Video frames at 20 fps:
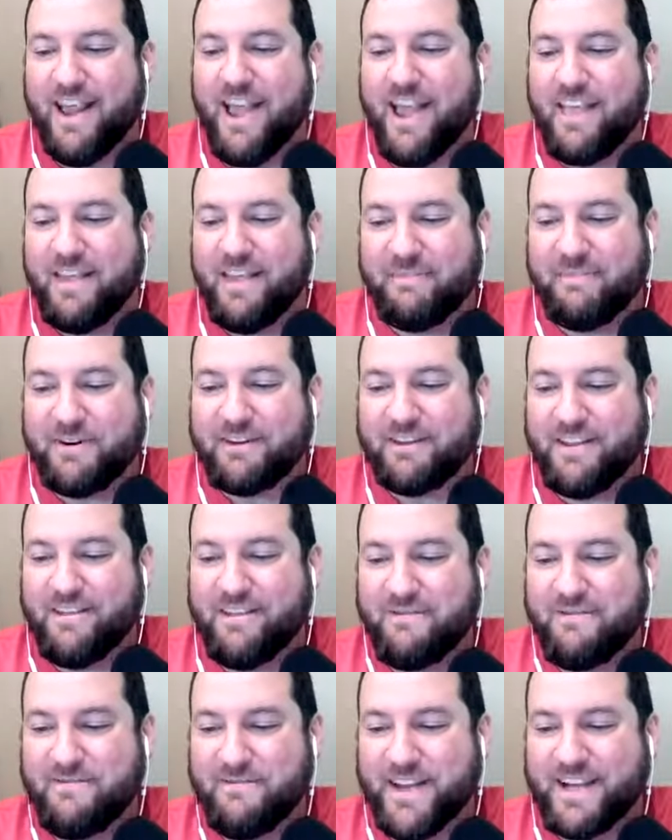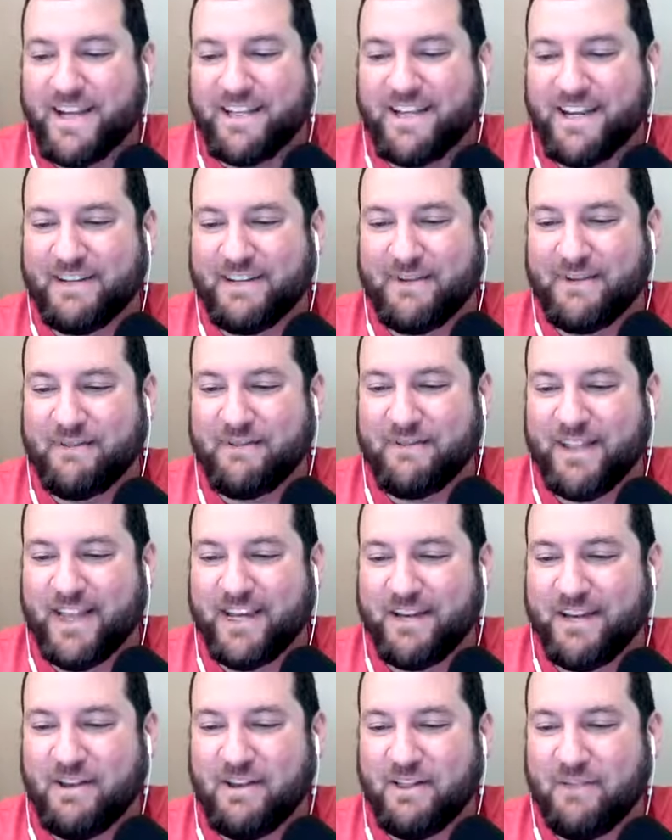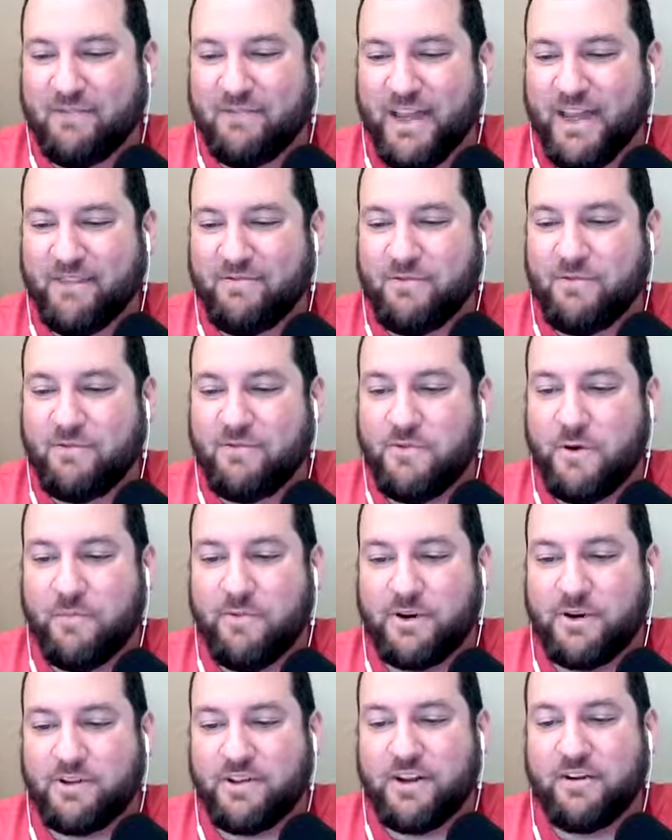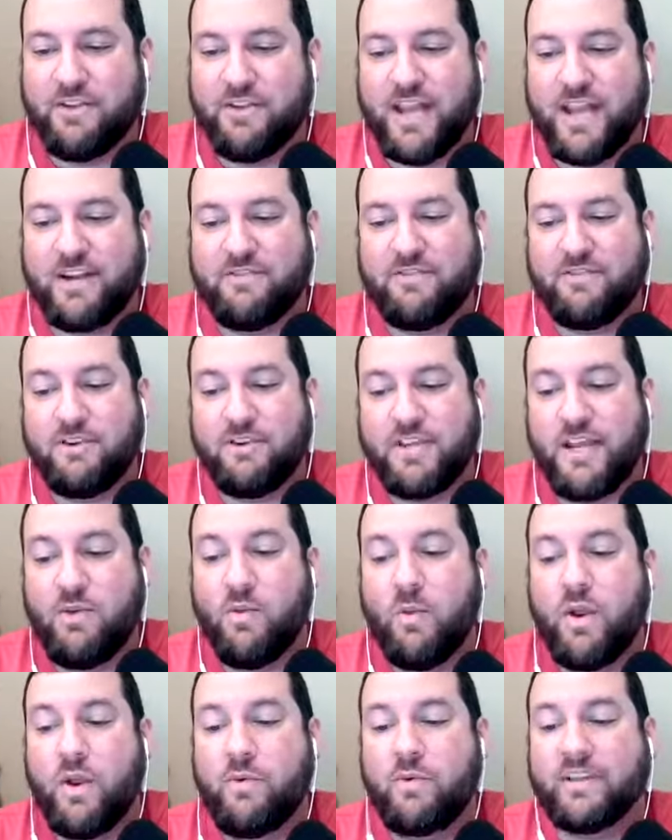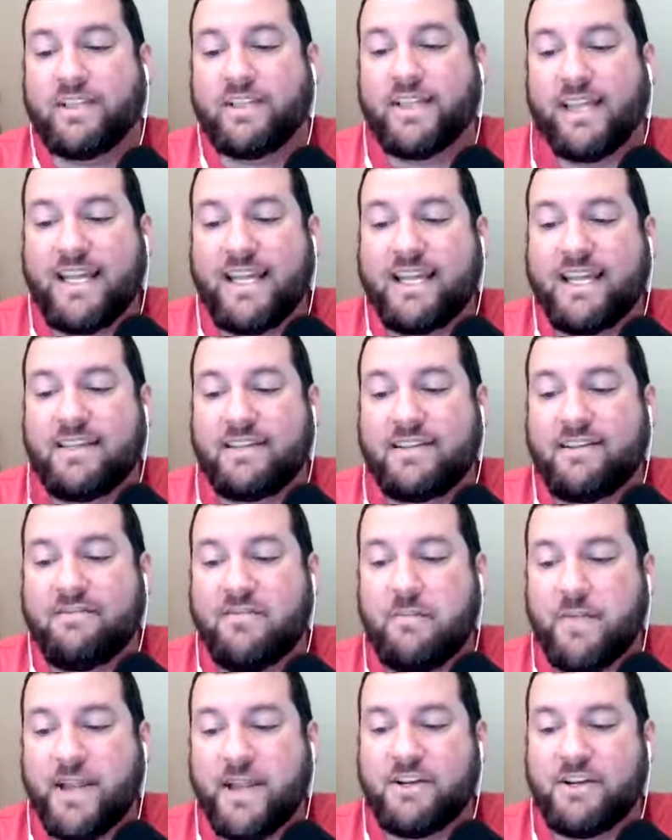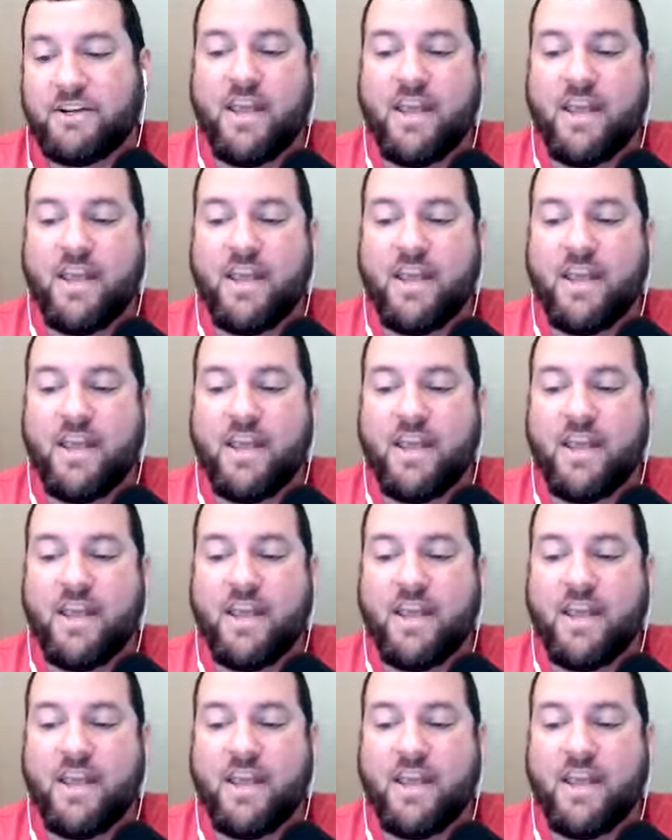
that personal information has become collected on the platform for a person under the age of 13, we will delete this information